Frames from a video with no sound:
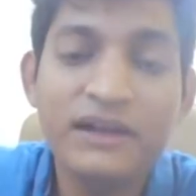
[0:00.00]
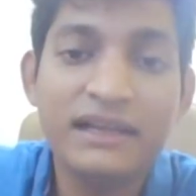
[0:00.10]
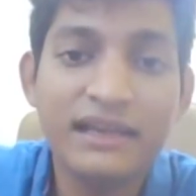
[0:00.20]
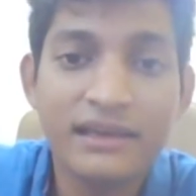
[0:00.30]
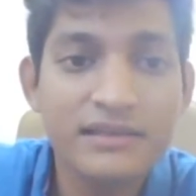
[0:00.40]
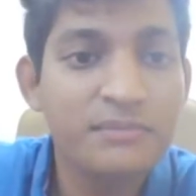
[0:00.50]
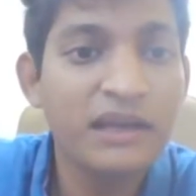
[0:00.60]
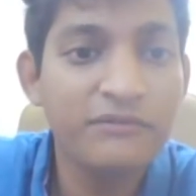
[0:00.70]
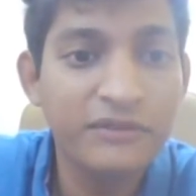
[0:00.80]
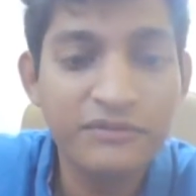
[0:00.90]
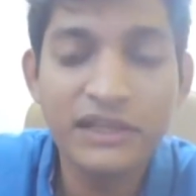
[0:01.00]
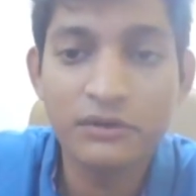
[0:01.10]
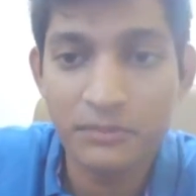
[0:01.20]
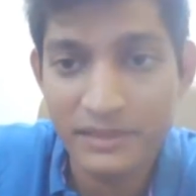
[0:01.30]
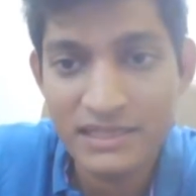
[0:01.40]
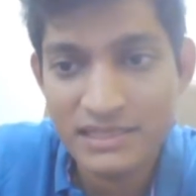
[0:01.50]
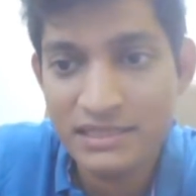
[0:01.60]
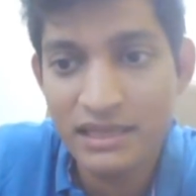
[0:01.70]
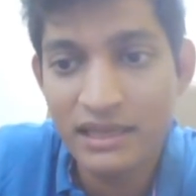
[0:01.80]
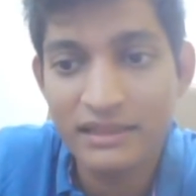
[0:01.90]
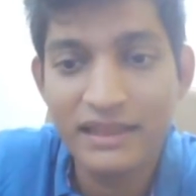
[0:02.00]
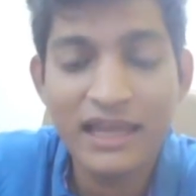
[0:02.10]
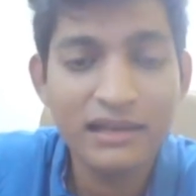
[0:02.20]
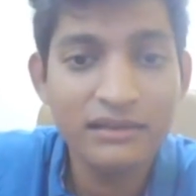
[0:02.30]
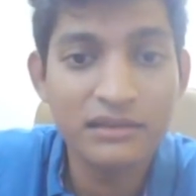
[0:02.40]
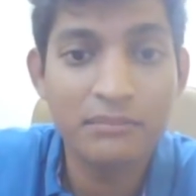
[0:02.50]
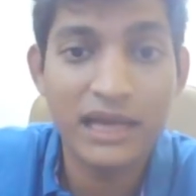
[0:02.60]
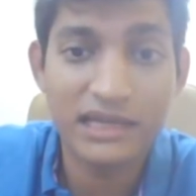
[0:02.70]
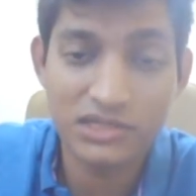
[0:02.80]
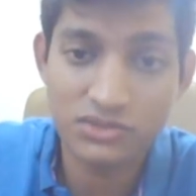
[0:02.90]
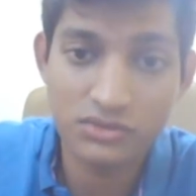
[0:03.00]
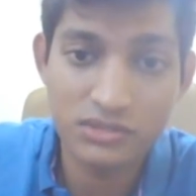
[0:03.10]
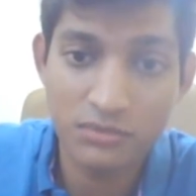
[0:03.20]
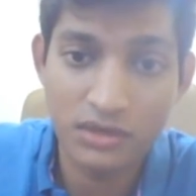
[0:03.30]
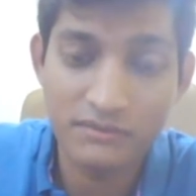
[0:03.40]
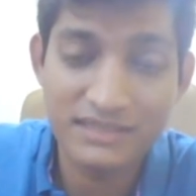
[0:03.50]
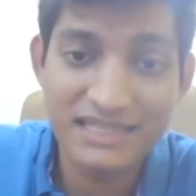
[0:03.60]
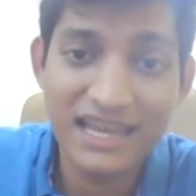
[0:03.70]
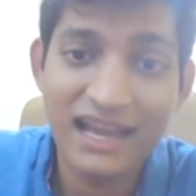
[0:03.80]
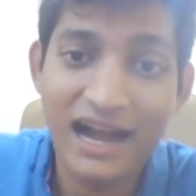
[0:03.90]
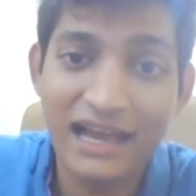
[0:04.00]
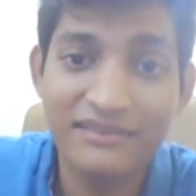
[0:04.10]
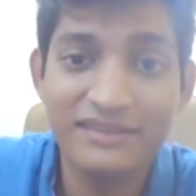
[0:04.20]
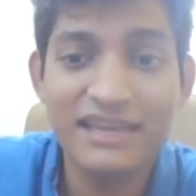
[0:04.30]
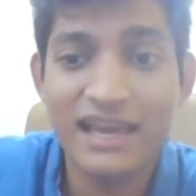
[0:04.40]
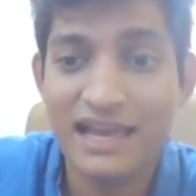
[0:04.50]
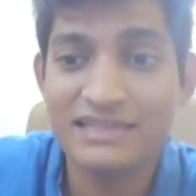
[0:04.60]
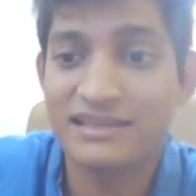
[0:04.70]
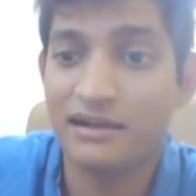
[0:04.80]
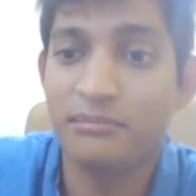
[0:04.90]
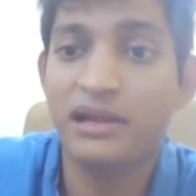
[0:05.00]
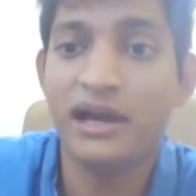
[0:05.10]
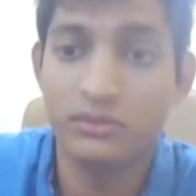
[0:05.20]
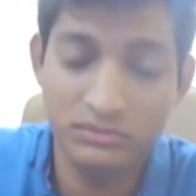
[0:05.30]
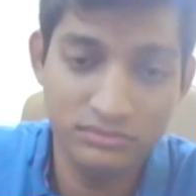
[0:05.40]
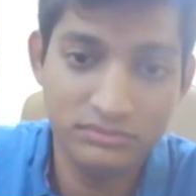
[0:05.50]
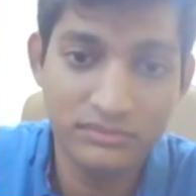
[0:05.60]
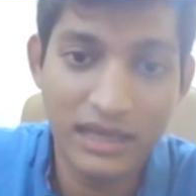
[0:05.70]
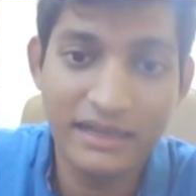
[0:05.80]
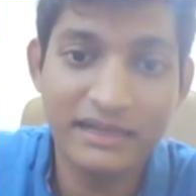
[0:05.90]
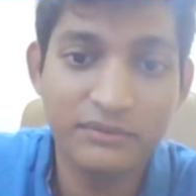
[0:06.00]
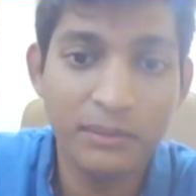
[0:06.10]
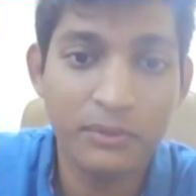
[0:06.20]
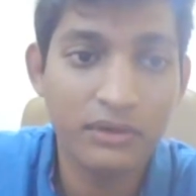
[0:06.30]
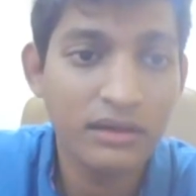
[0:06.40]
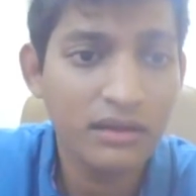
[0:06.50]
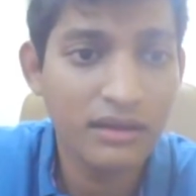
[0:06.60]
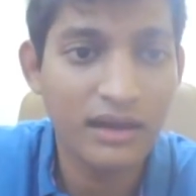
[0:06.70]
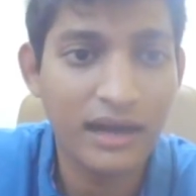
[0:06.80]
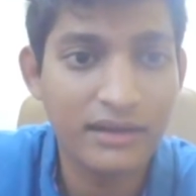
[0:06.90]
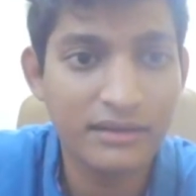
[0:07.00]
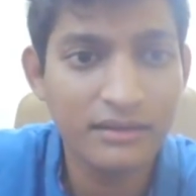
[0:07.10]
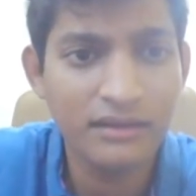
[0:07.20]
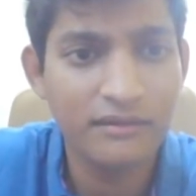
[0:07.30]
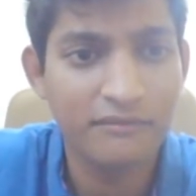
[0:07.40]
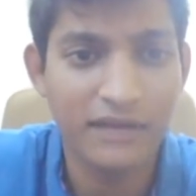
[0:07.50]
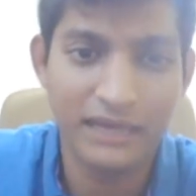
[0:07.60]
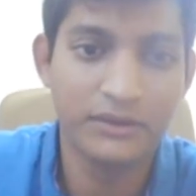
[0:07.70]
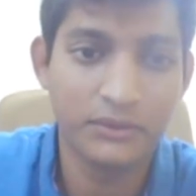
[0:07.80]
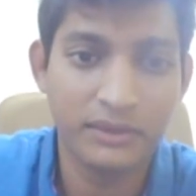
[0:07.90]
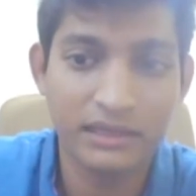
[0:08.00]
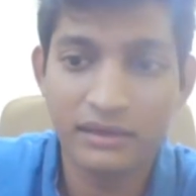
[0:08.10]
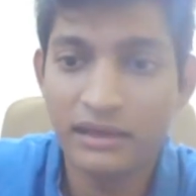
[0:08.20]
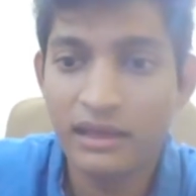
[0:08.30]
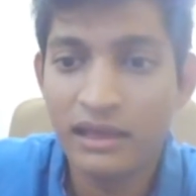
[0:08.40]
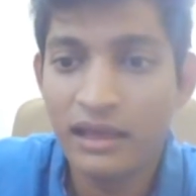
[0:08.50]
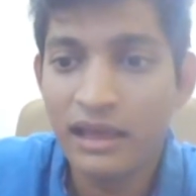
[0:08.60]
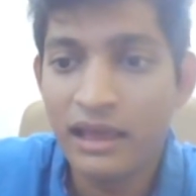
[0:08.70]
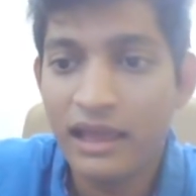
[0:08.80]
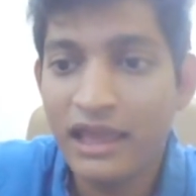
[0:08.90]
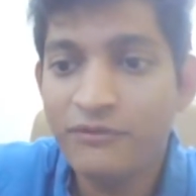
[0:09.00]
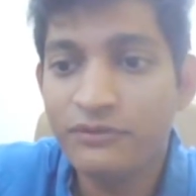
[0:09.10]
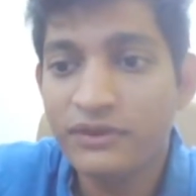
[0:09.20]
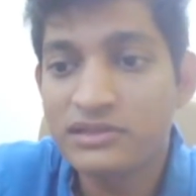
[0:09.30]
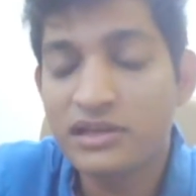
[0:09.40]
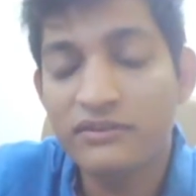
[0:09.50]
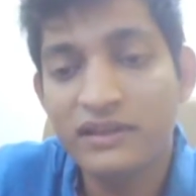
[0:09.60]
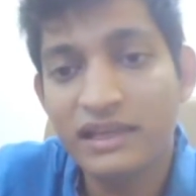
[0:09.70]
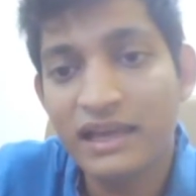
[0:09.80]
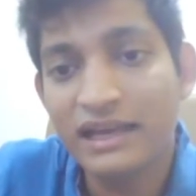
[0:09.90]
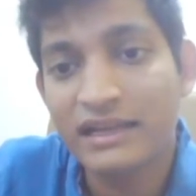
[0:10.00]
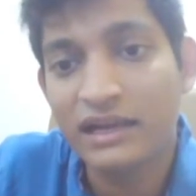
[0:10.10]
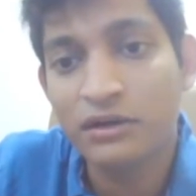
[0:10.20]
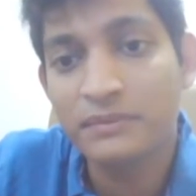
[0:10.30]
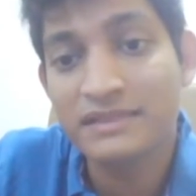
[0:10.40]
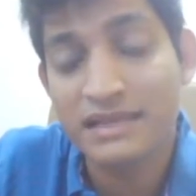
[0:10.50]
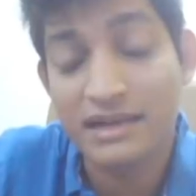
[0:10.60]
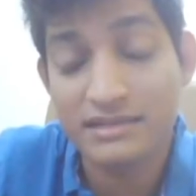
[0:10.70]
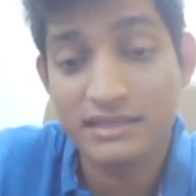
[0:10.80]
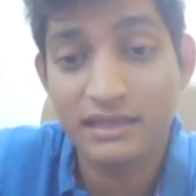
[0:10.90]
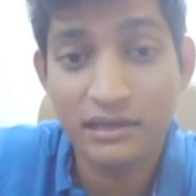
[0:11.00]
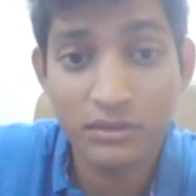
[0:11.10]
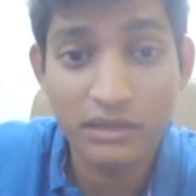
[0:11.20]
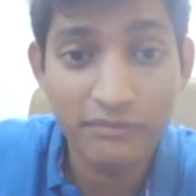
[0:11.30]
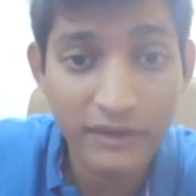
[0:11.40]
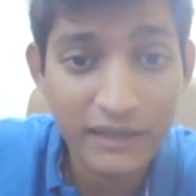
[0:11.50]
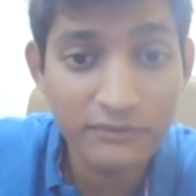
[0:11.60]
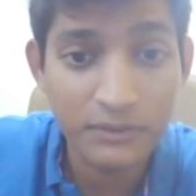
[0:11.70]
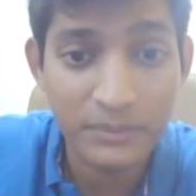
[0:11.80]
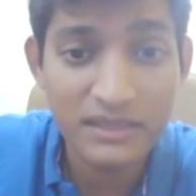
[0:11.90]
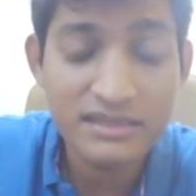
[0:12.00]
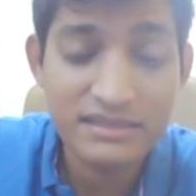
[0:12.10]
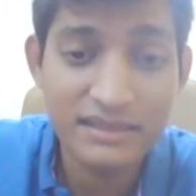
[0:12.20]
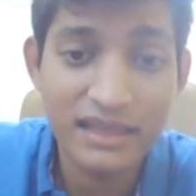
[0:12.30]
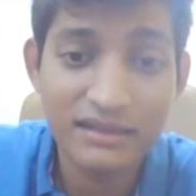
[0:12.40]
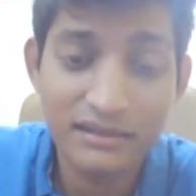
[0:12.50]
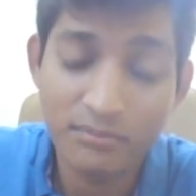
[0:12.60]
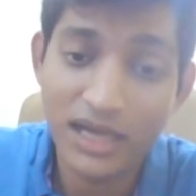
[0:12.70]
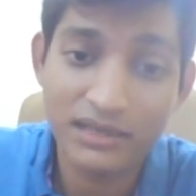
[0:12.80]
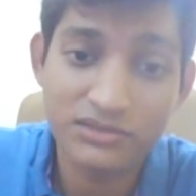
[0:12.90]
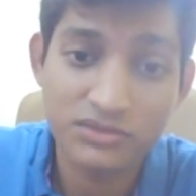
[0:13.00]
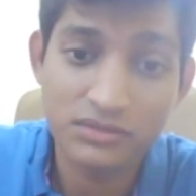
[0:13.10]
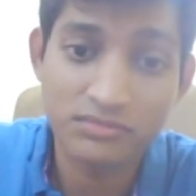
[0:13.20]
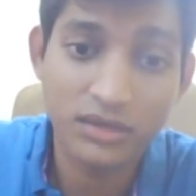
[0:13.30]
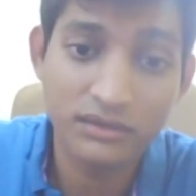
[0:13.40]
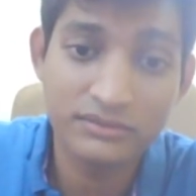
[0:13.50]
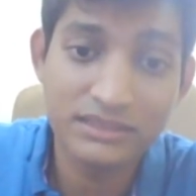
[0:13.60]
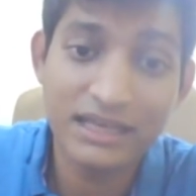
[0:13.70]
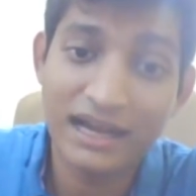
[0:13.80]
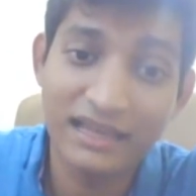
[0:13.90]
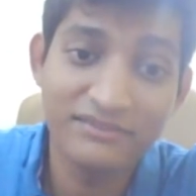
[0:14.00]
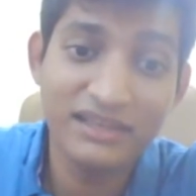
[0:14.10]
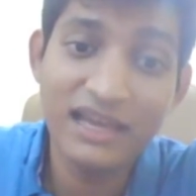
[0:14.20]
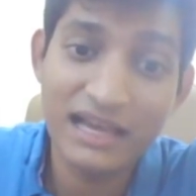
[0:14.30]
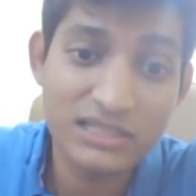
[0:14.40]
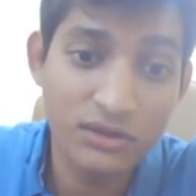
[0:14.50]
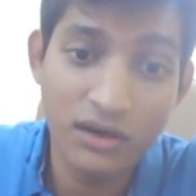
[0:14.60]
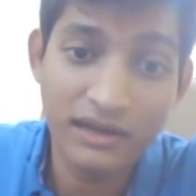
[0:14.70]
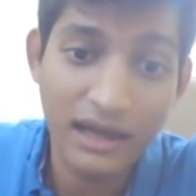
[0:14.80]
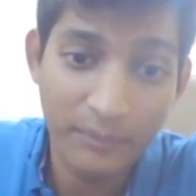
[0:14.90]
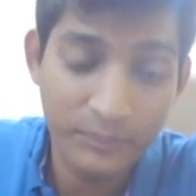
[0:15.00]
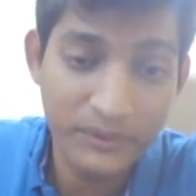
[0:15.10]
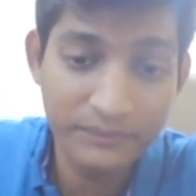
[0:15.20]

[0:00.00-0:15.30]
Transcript: it decays by 15 rupees, then the Black and Scholes model will say IV has come down and it will put a cardinal value to it. If instead of decaying 10 rupees, it has decayed only 5 rupees, then Black and Scholes model will say IV has gone up.